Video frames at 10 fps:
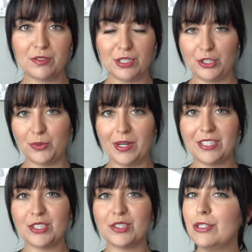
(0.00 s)

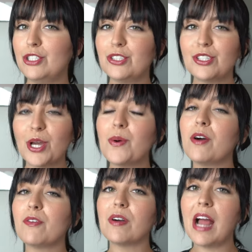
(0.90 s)
situation, but just to go
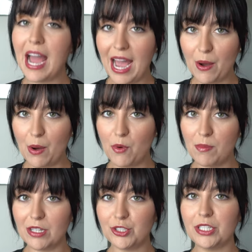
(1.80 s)
over how I want
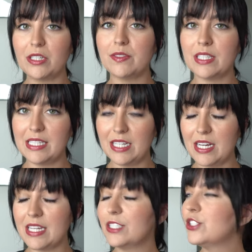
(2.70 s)
my shelves
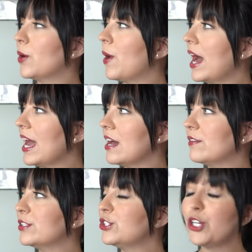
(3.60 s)
done. So I
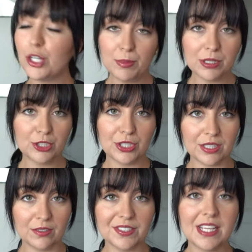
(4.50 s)
have two
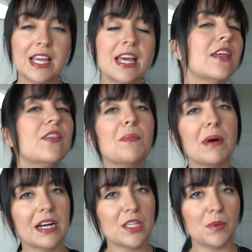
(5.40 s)
bookshelves that
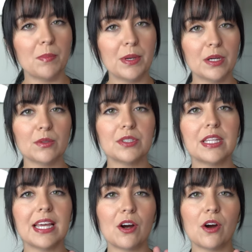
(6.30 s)
my husband built.
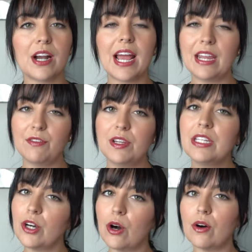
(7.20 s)
They are 8 feet
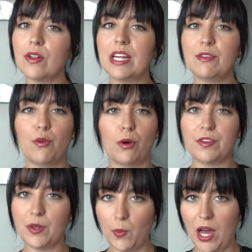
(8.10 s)
tall and 4
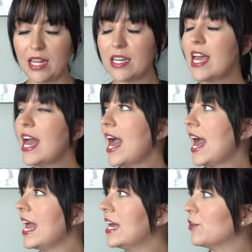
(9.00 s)
feet wide,
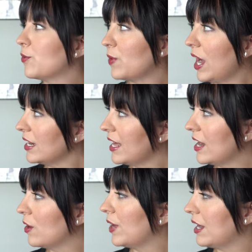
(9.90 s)
and right
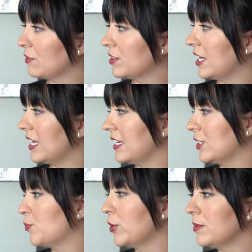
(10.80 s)
now everything
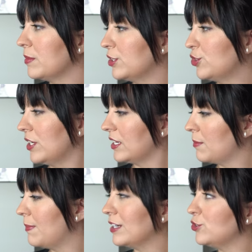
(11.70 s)
is pretty much set
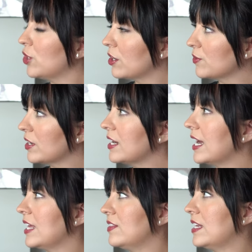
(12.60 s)
up by genre,
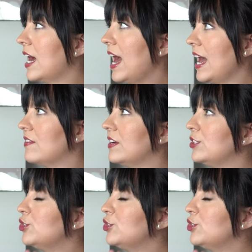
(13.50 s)
and then I have a